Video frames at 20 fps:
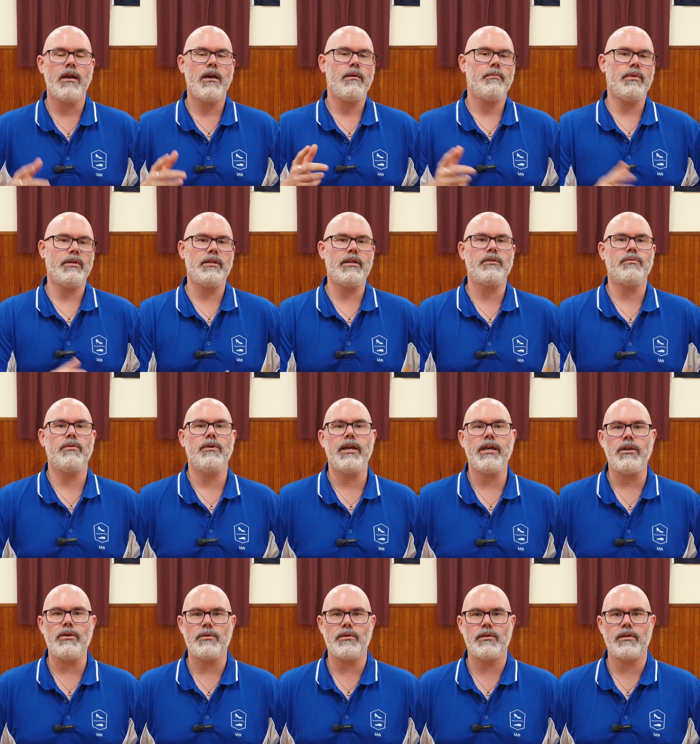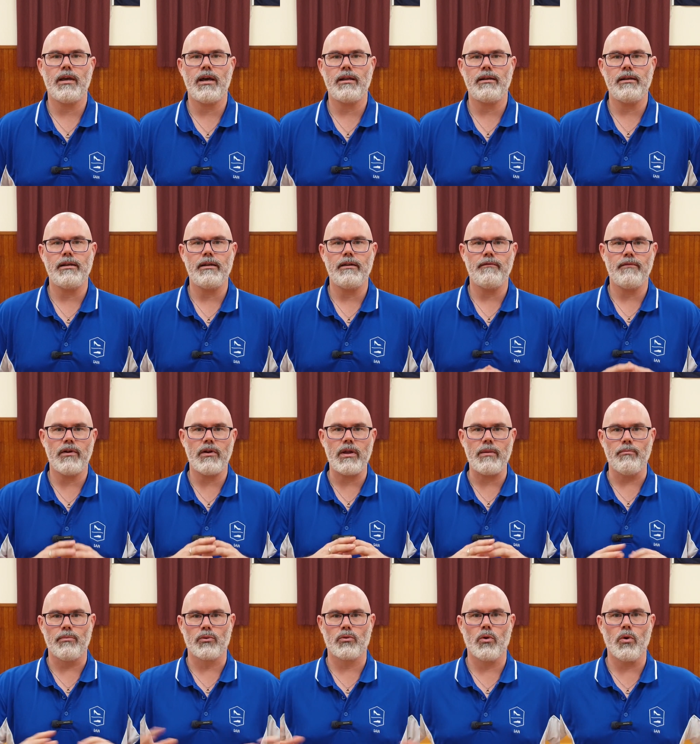but this will get you started in a very
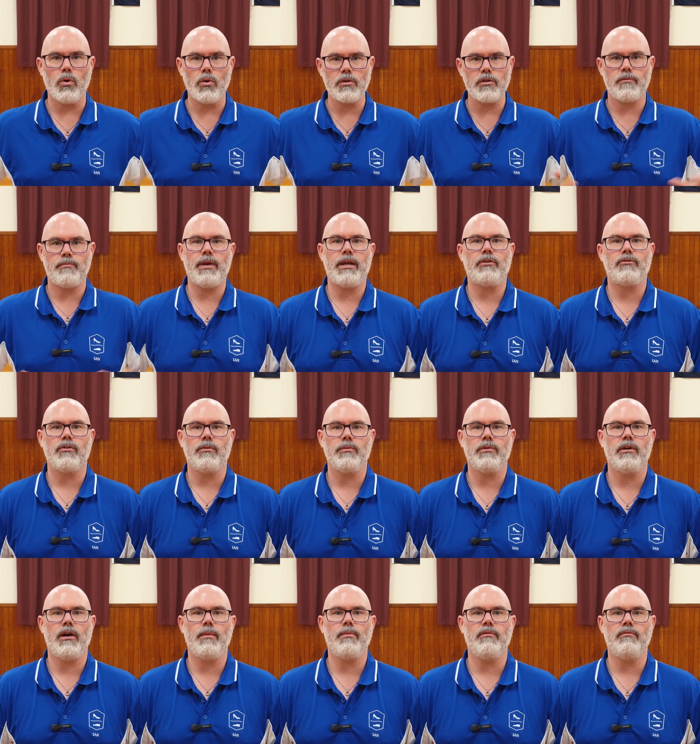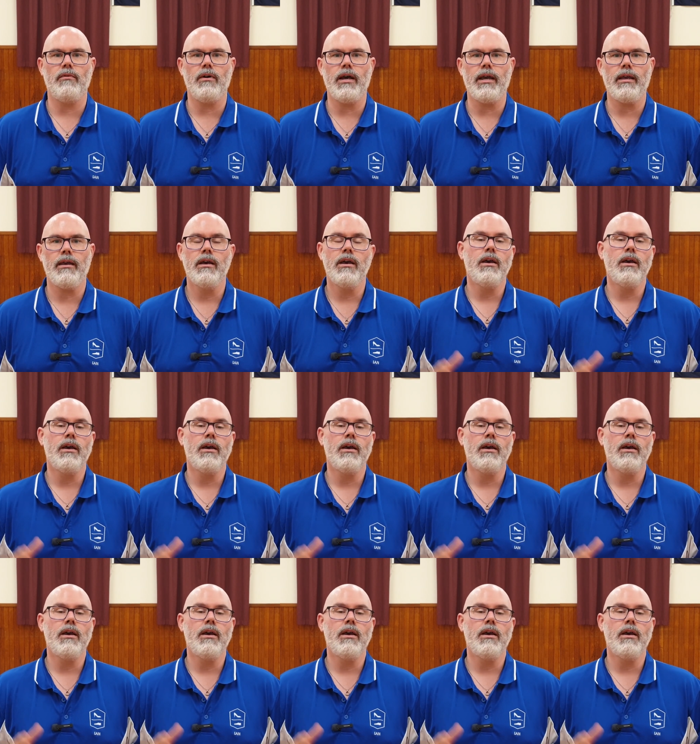broad spectrum type of way.